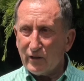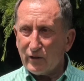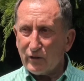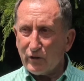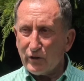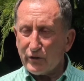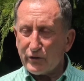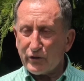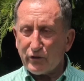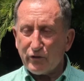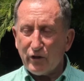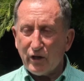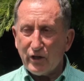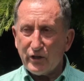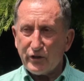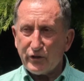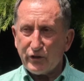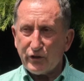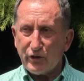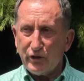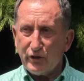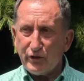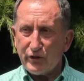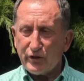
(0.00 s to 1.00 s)
Because
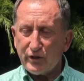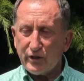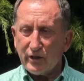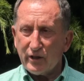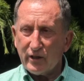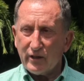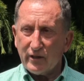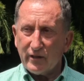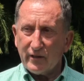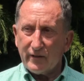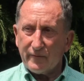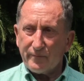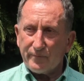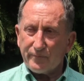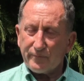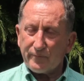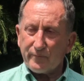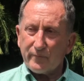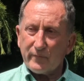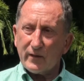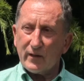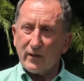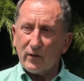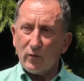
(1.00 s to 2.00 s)
Christchurch
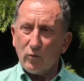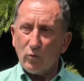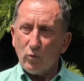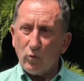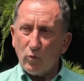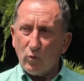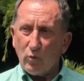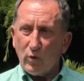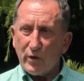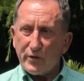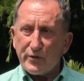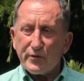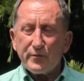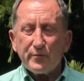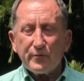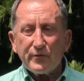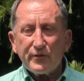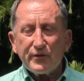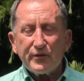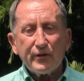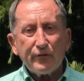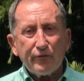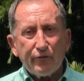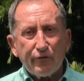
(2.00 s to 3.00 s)
was
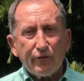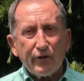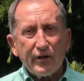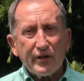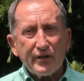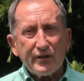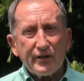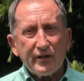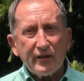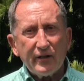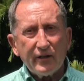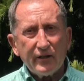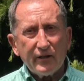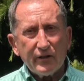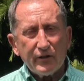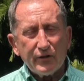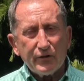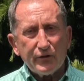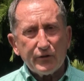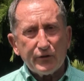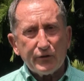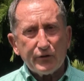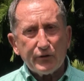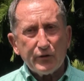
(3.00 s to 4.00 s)
different
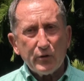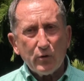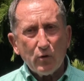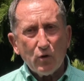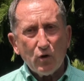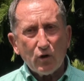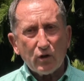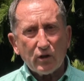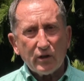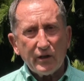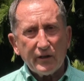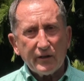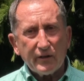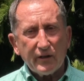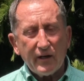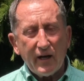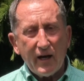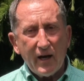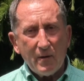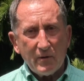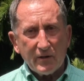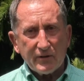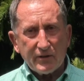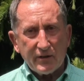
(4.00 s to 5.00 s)
to Auckland,
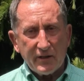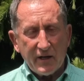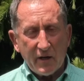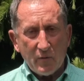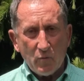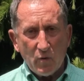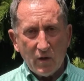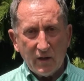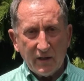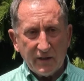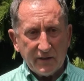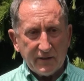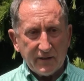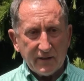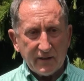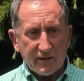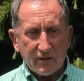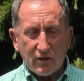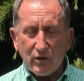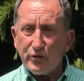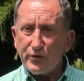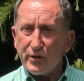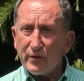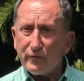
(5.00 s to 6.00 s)
Hamilton and Wellington
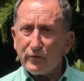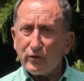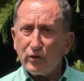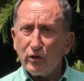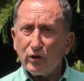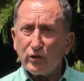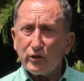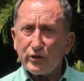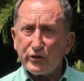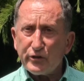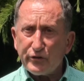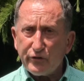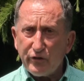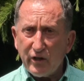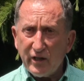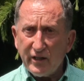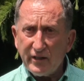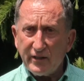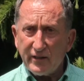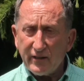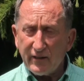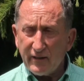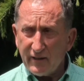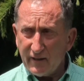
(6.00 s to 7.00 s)
because of Cook
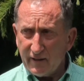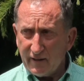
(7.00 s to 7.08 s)
Strait.